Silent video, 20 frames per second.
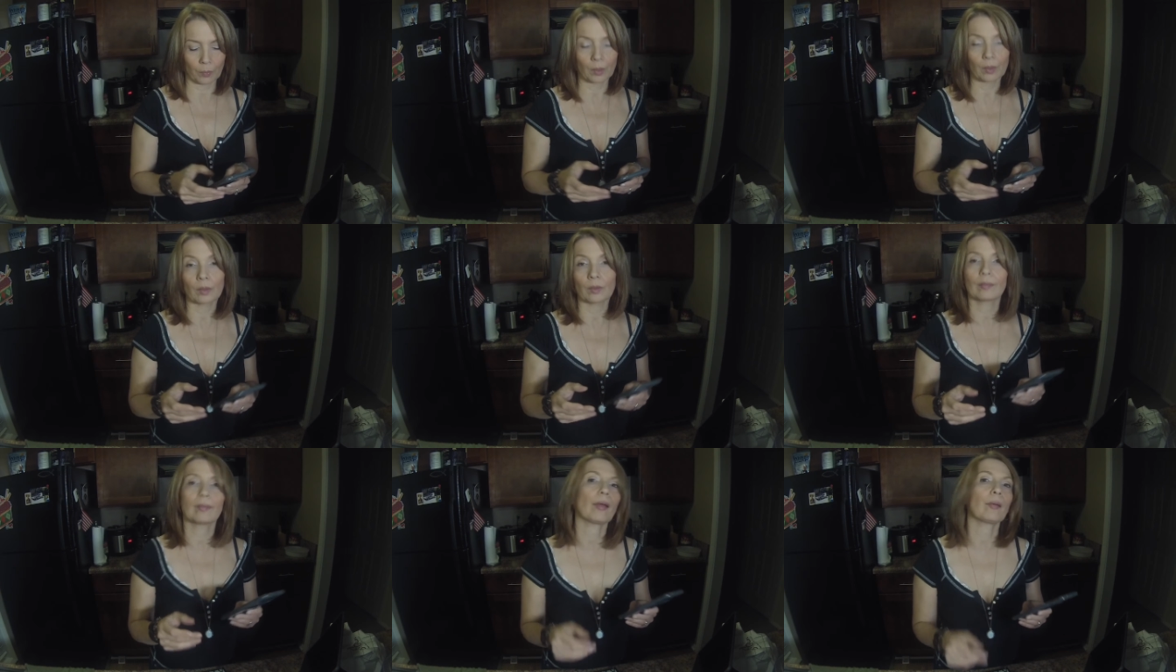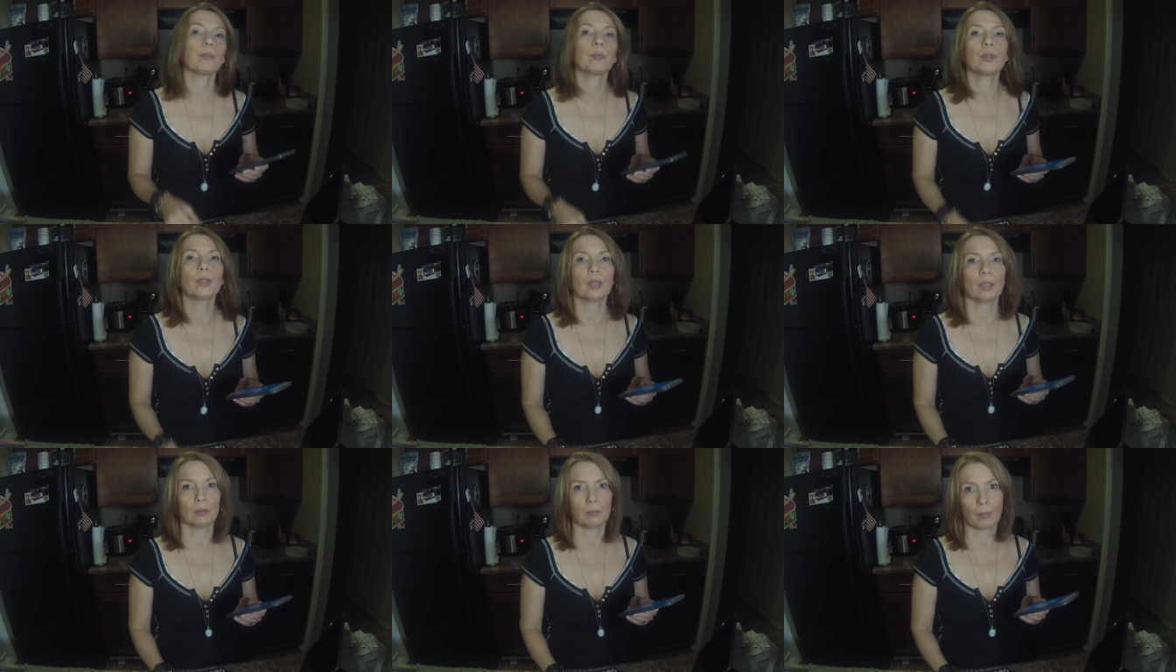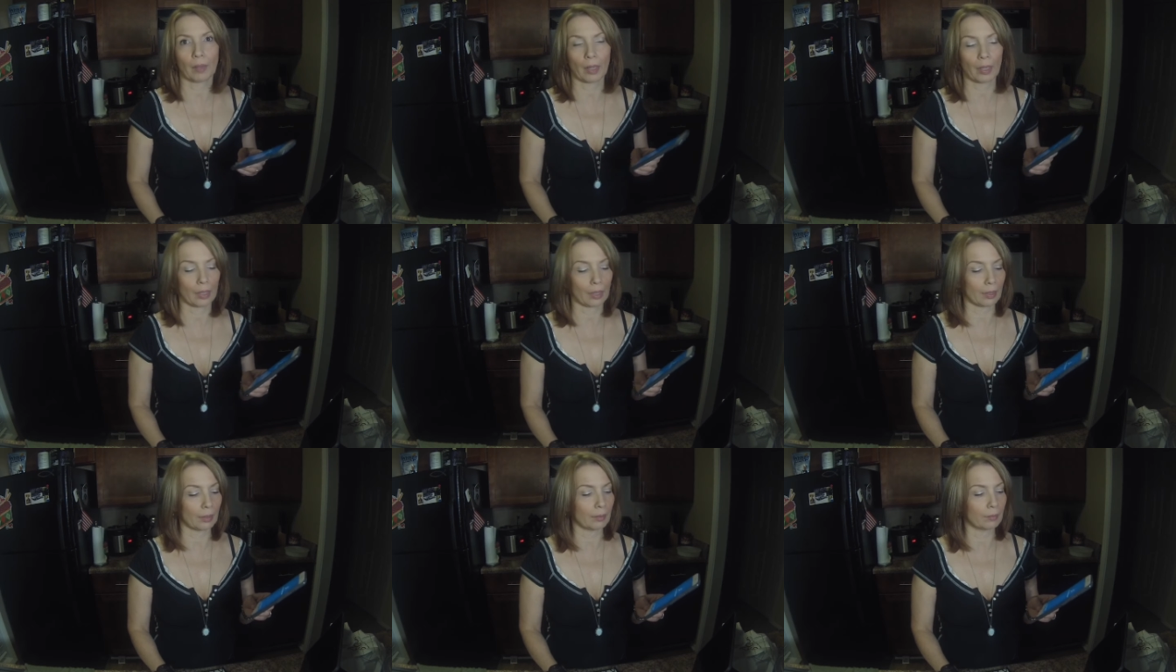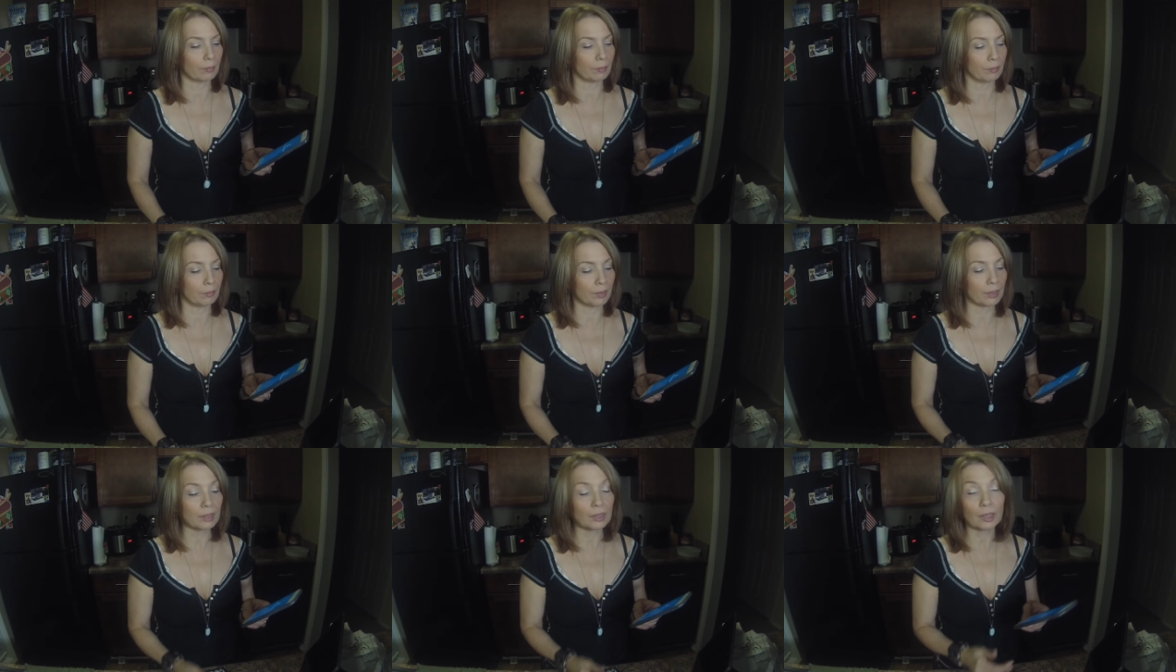because I put in my
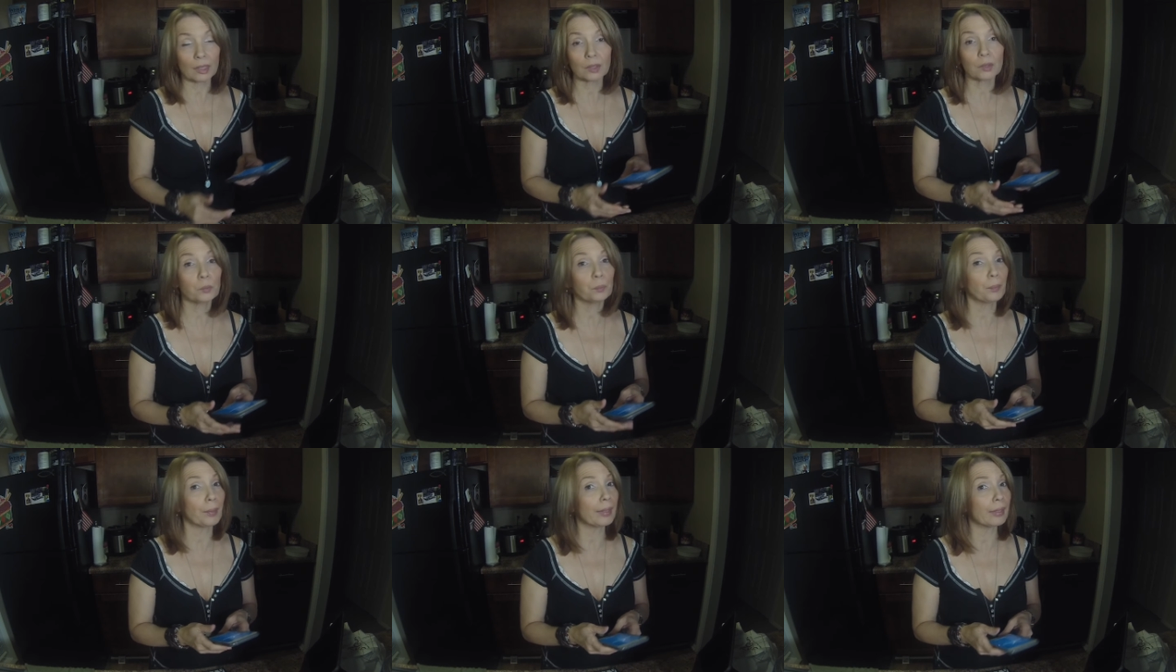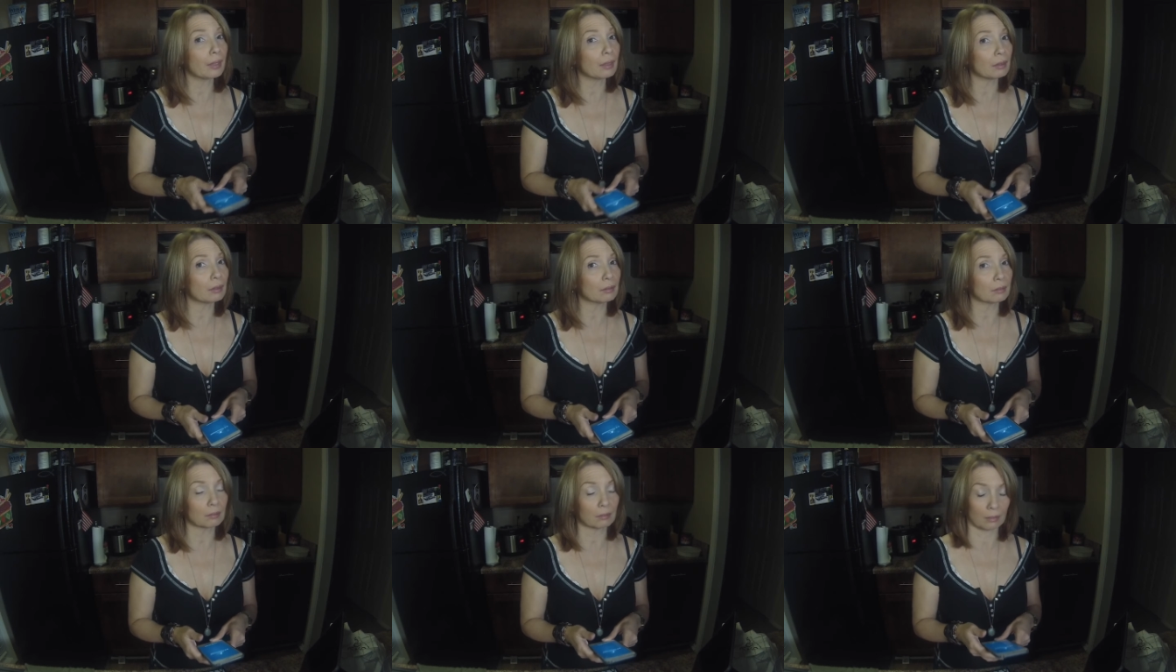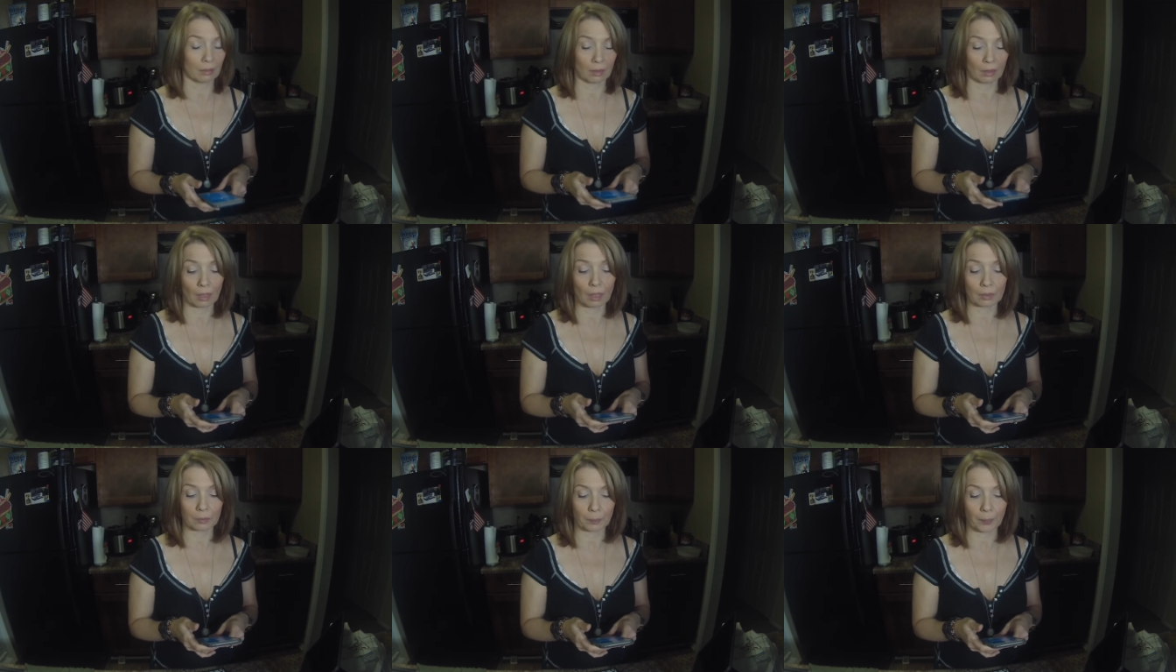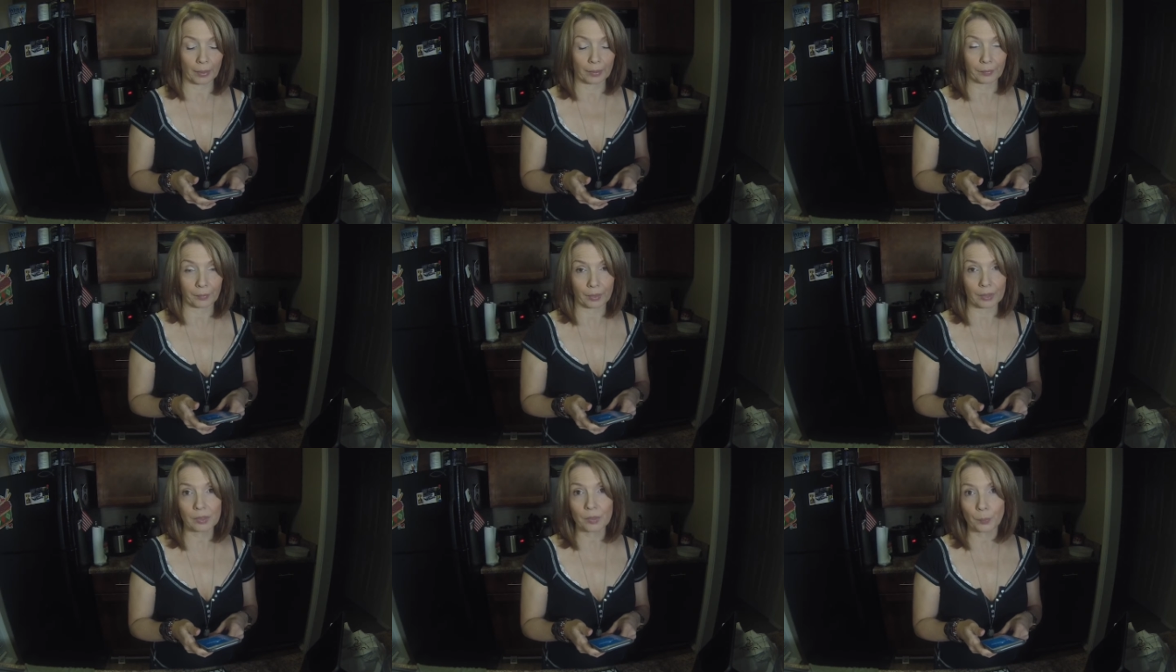fitness pal as my
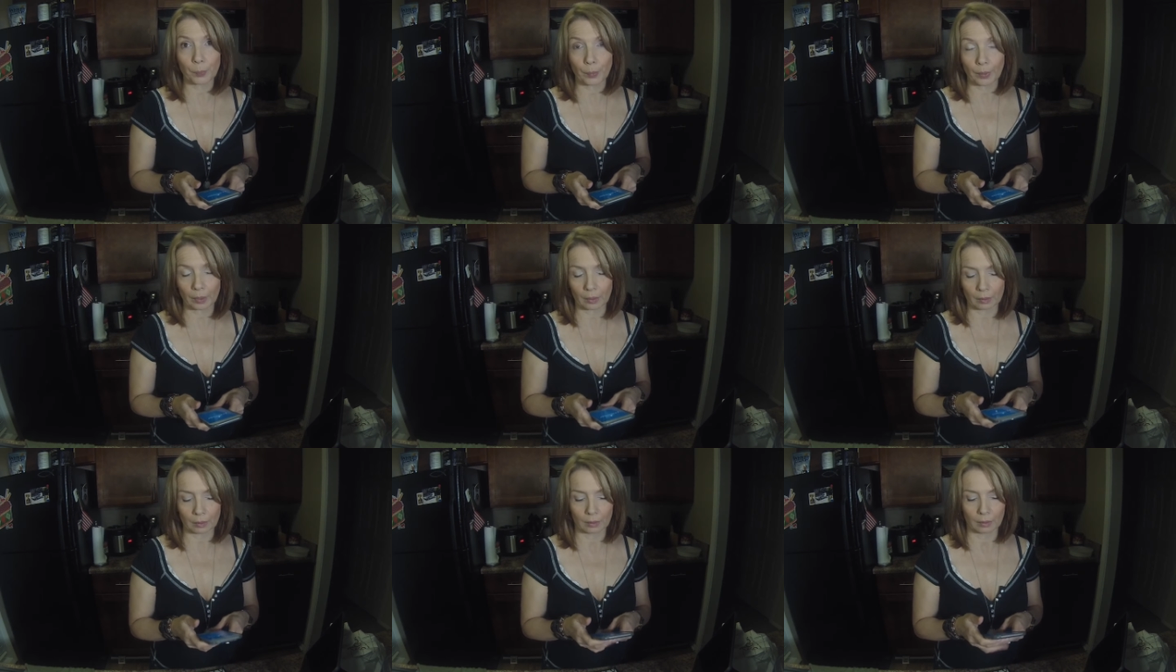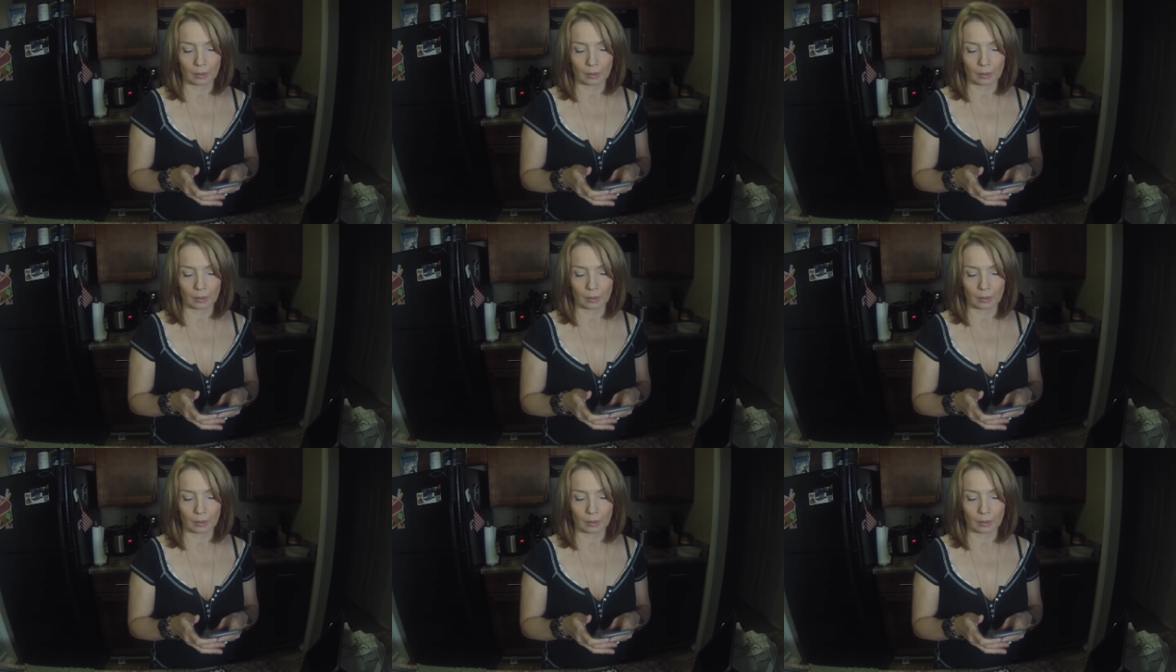recipe.